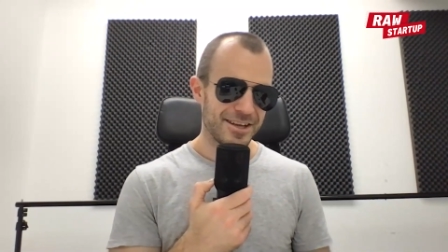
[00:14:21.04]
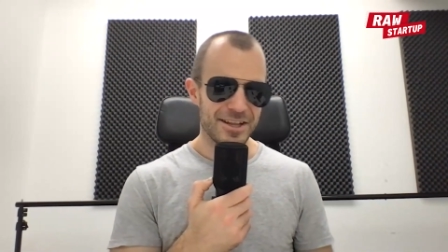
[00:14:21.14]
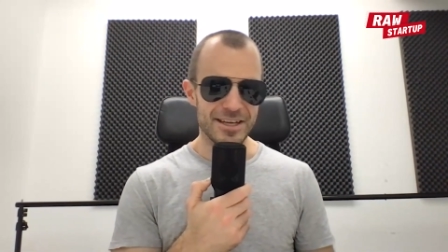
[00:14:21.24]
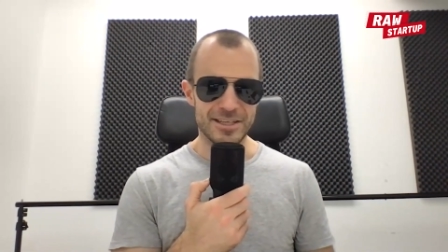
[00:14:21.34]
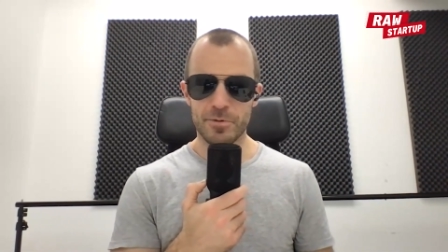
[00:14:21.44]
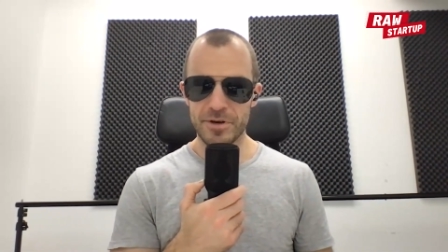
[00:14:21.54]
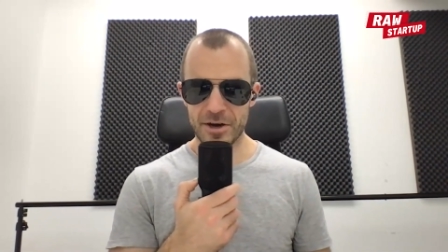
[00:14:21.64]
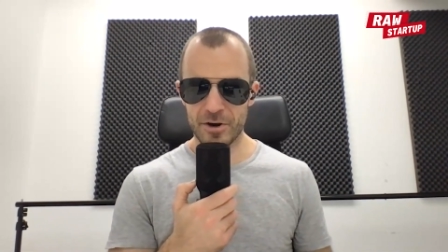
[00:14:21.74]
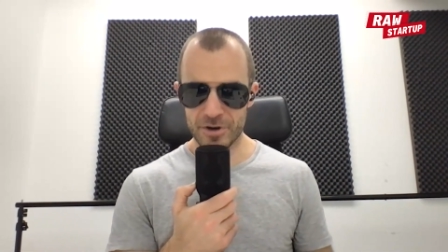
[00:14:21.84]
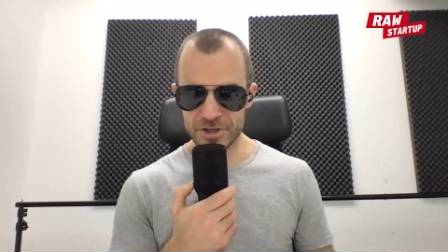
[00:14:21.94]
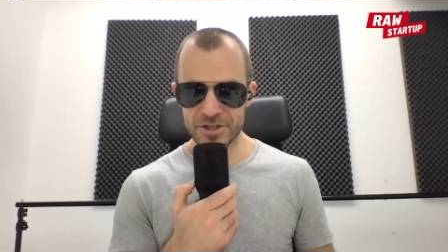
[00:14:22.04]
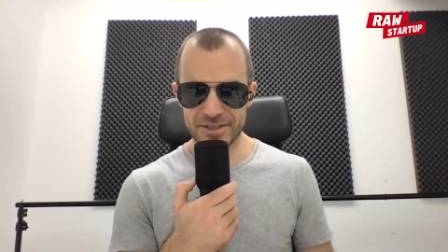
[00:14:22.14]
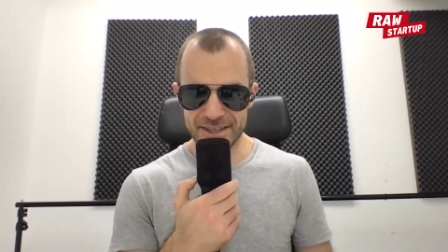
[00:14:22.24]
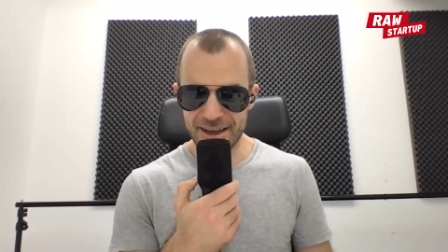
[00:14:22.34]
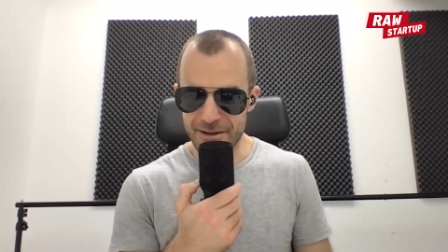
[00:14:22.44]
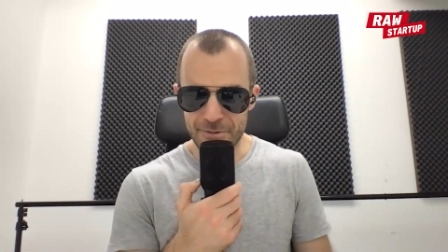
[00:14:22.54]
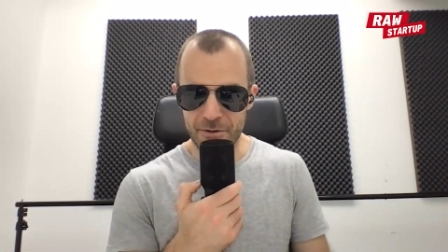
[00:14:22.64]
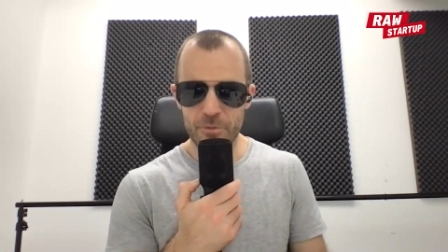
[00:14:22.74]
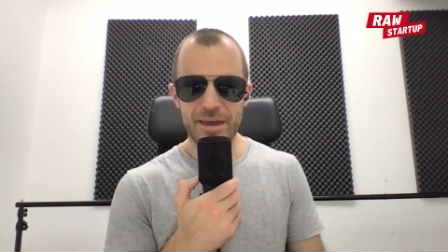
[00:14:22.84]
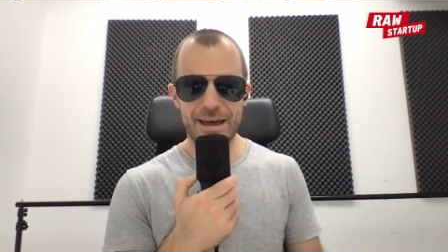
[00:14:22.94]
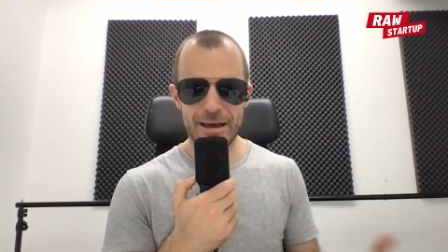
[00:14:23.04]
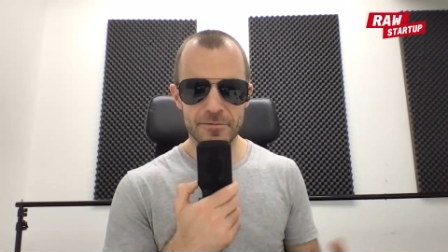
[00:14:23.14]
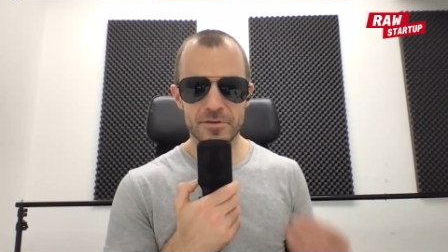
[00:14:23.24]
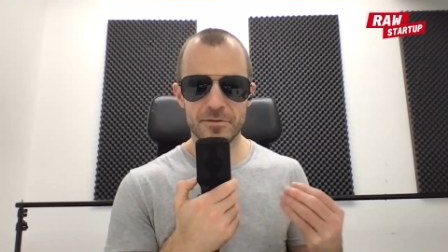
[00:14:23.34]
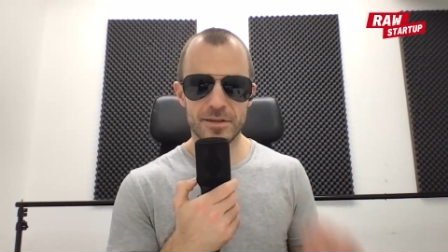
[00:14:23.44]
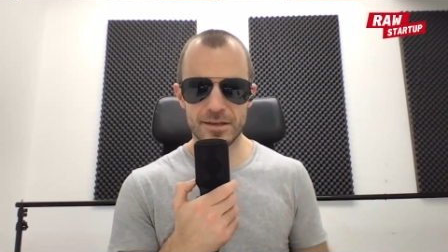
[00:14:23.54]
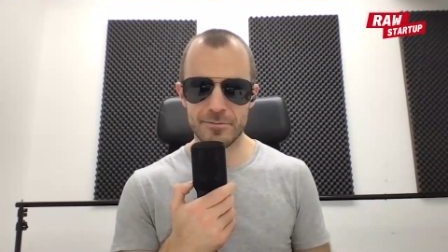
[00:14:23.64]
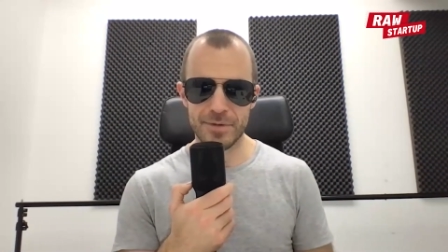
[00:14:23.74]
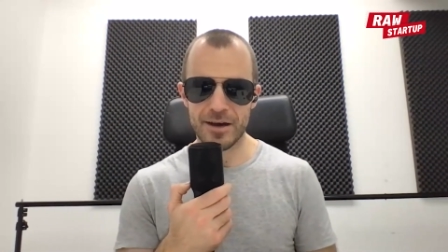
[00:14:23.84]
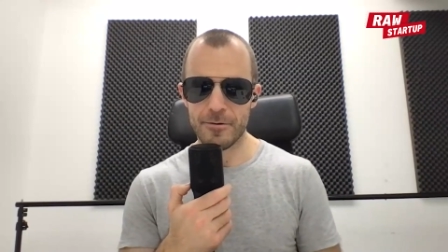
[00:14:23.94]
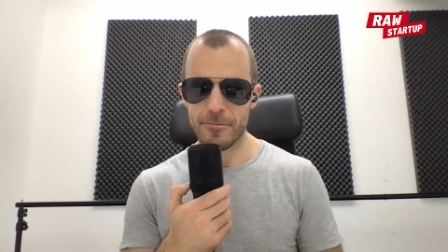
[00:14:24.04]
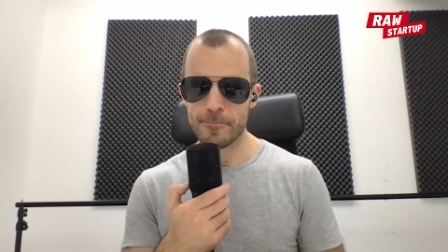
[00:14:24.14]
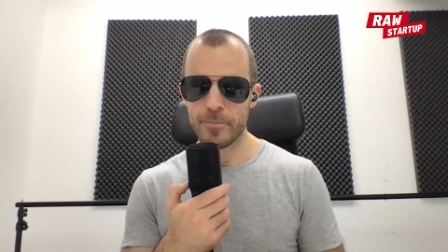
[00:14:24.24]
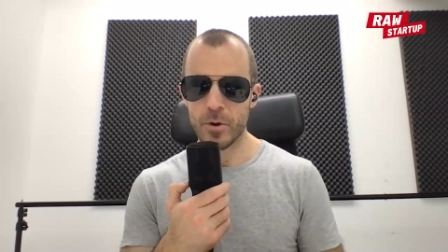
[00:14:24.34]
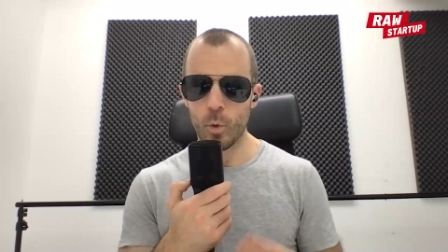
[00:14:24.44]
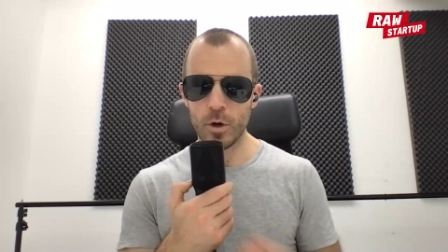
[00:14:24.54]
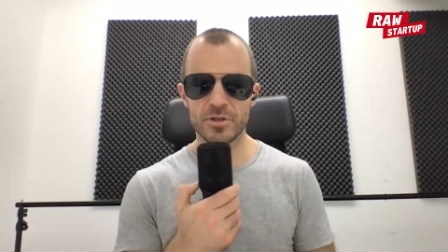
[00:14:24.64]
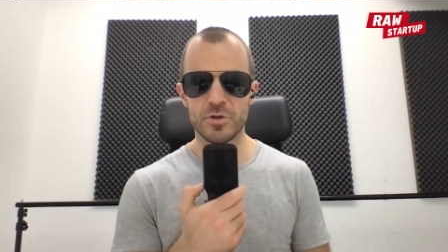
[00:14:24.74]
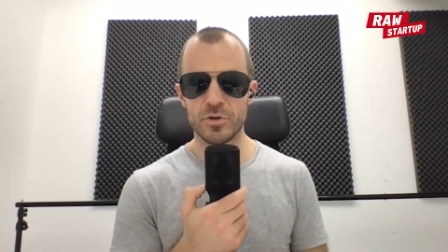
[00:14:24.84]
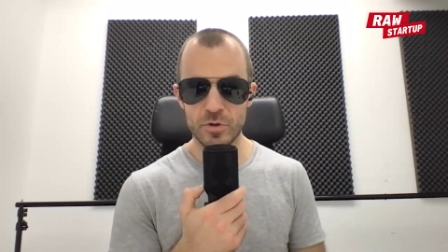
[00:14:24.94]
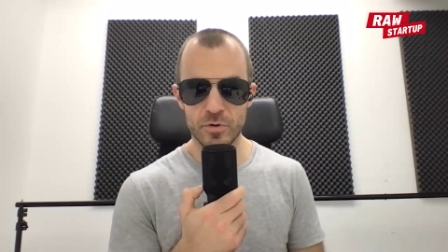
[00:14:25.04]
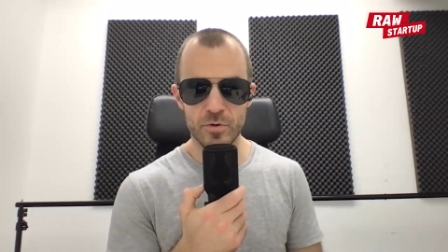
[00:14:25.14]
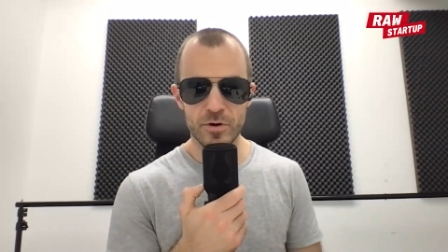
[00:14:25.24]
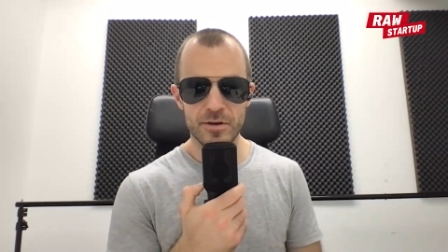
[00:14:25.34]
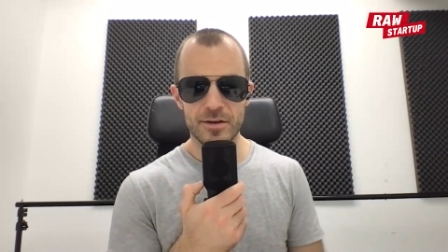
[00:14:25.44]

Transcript: like it's pretty harsh to say, but we have to think about what to do